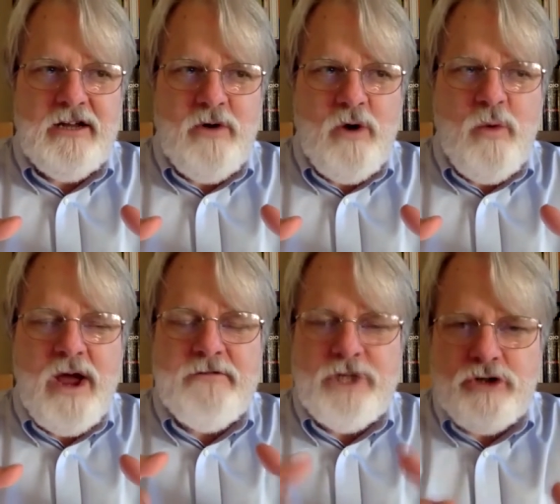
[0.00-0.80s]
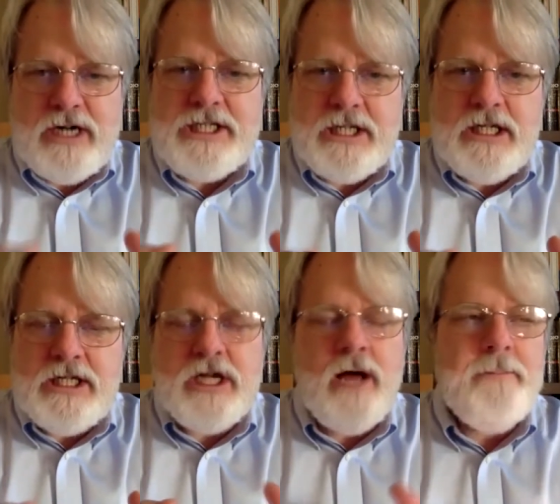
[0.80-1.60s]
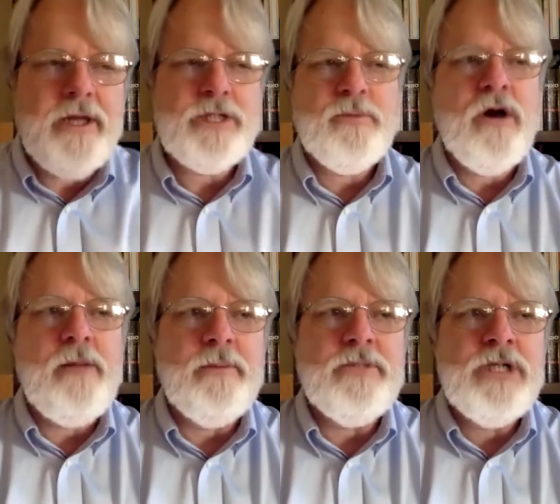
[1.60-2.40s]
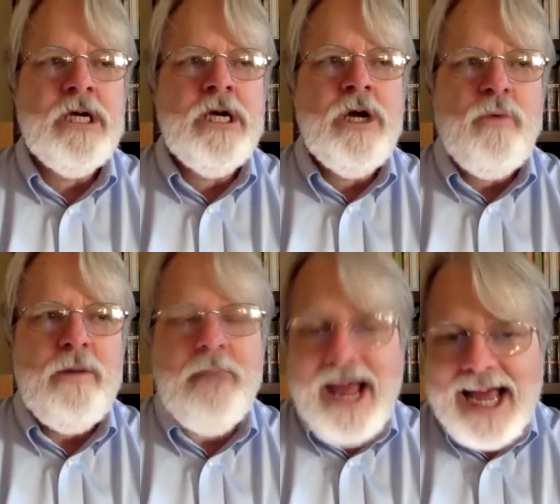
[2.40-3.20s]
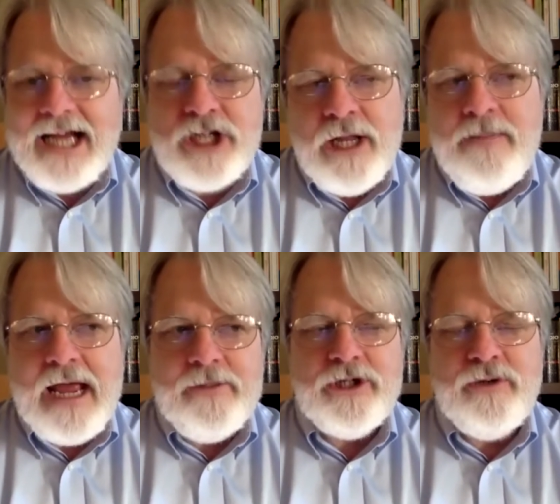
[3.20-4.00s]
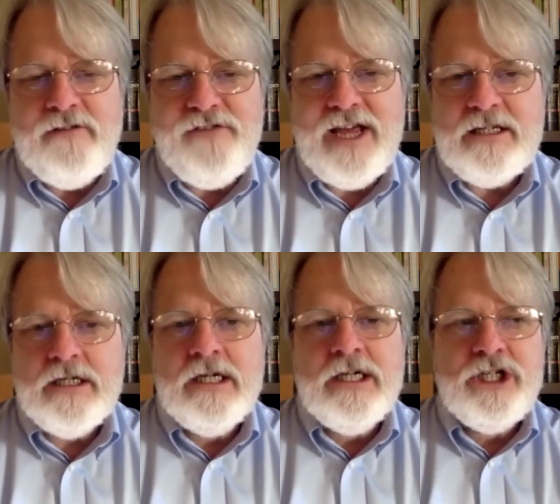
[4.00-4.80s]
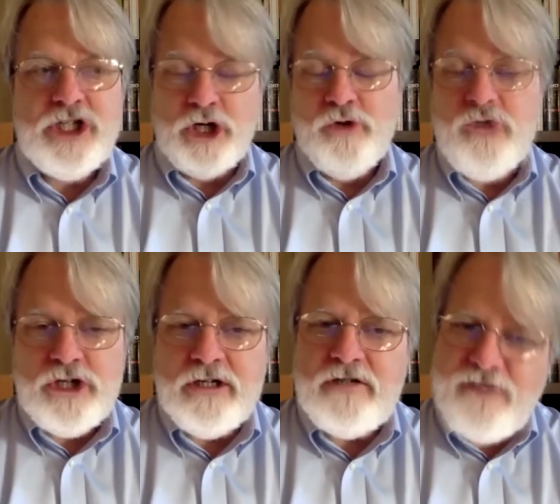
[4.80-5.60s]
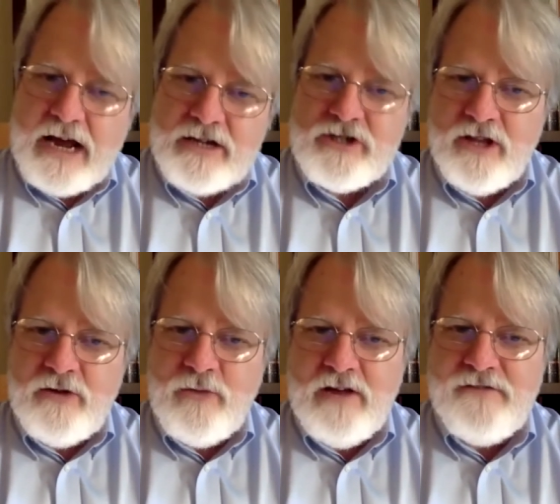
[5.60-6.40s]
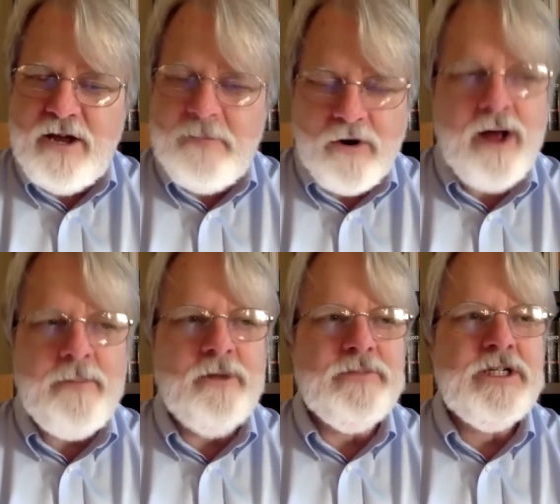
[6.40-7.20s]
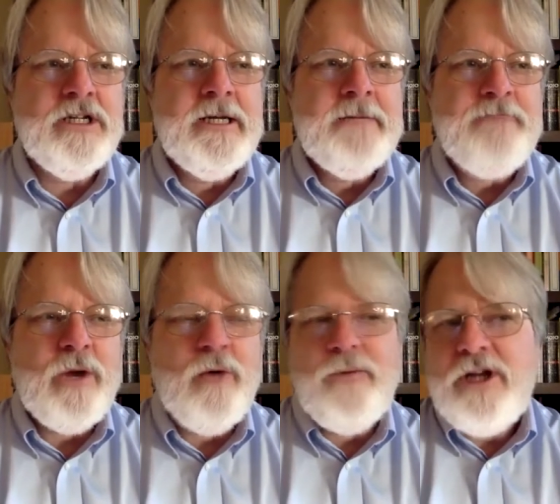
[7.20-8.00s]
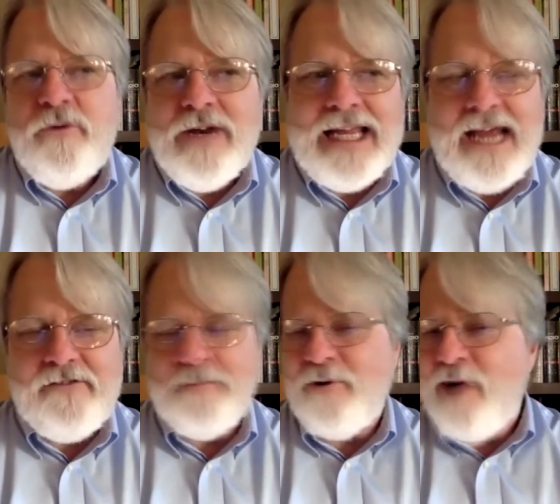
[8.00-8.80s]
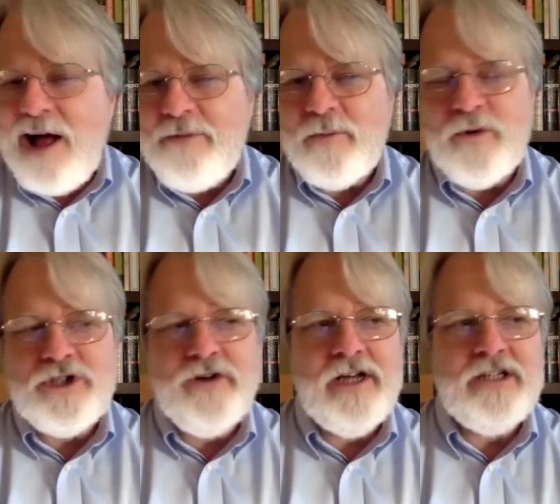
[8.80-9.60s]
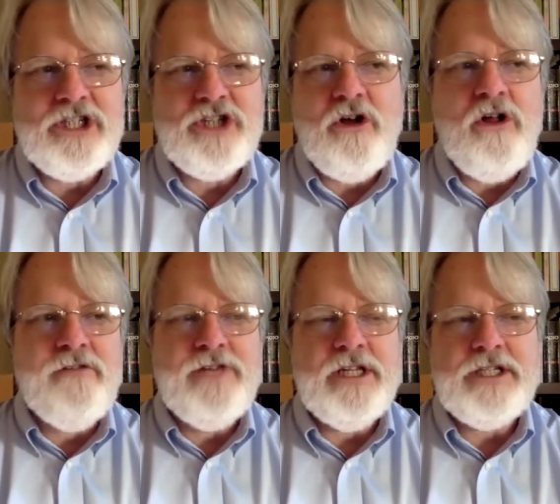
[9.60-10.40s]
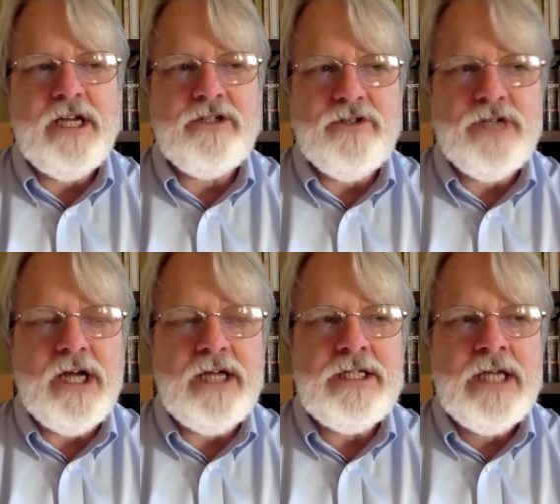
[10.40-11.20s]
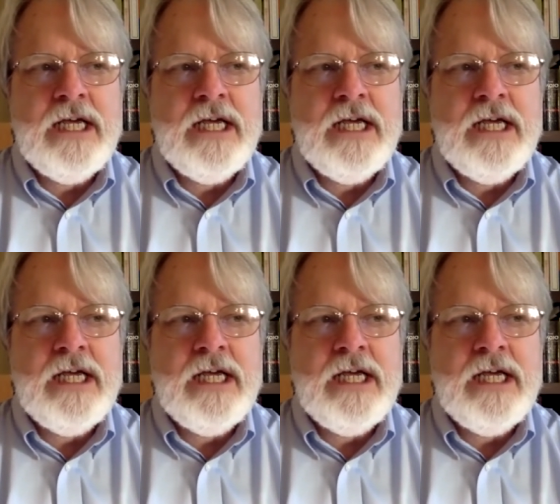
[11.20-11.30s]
a way of addressing these complex problems, we might actually be able to invent solutions faster than we invent problems. And while we don't really have a problem we're trying to solve in this exercise,